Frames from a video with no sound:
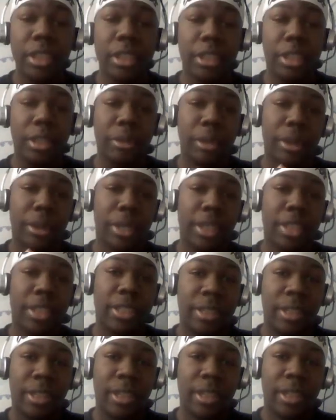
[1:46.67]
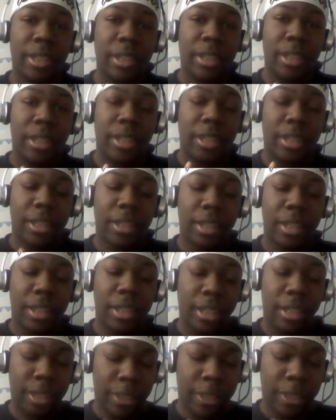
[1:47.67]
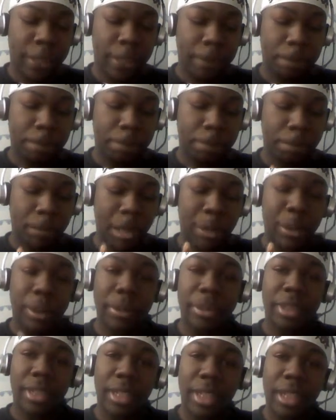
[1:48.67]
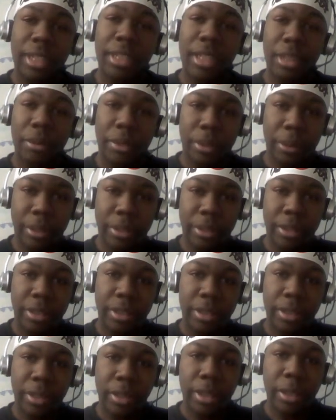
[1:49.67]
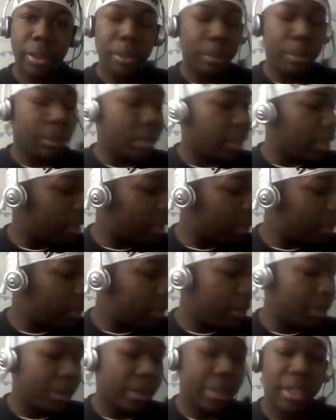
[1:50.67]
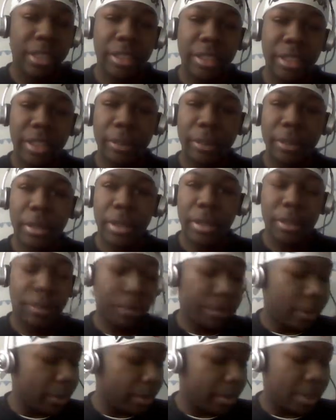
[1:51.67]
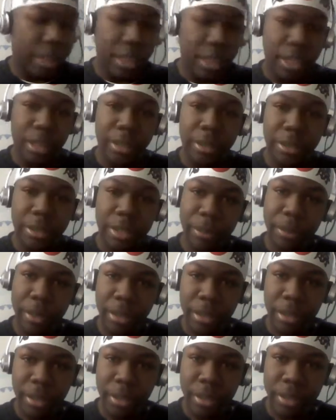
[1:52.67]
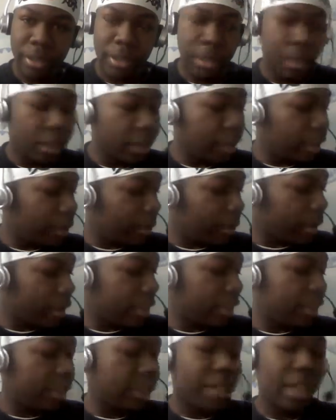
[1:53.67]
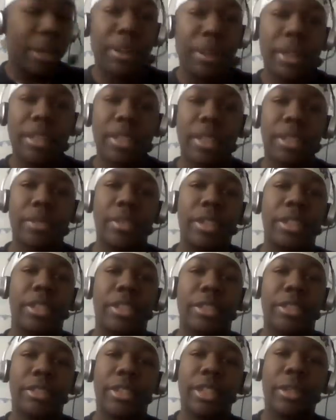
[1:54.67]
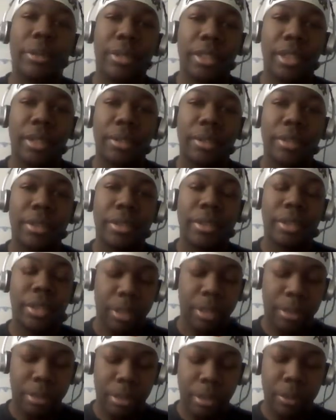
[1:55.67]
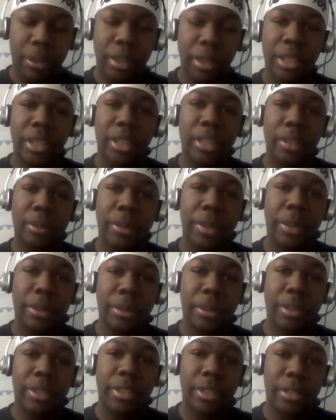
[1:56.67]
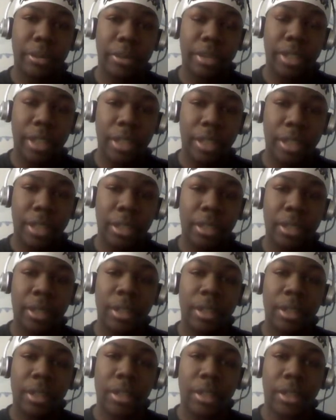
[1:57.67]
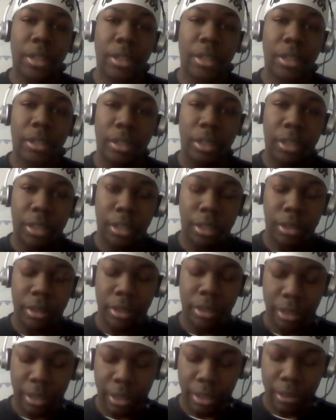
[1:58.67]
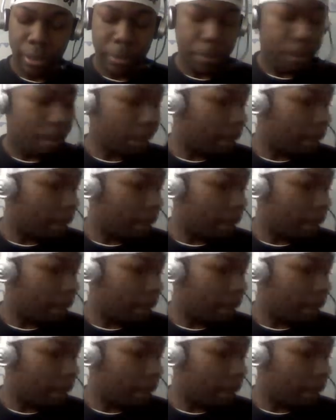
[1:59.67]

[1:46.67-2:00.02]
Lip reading: because they publish a lot of language books, but most particularly they focus a lot on Japanese. Because see, Japanese is a very strenuous language, so you want to get as many books as you can on learning it. Now,